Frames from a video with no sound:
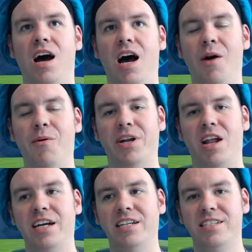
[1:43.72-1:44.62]
would
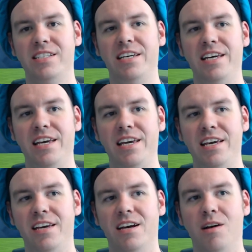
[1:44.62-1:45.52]
like to
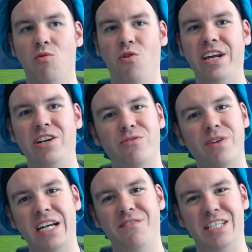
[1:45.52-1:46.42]
see a more
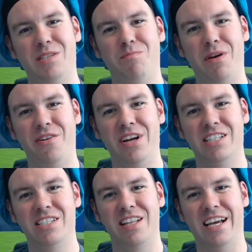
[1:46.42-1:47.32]
interactive
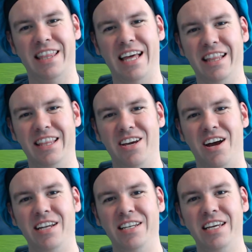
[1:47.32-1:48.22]
experience like that. The
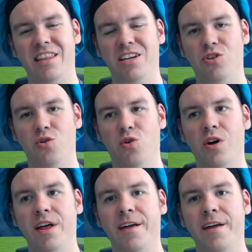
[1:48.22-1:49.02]
idea that your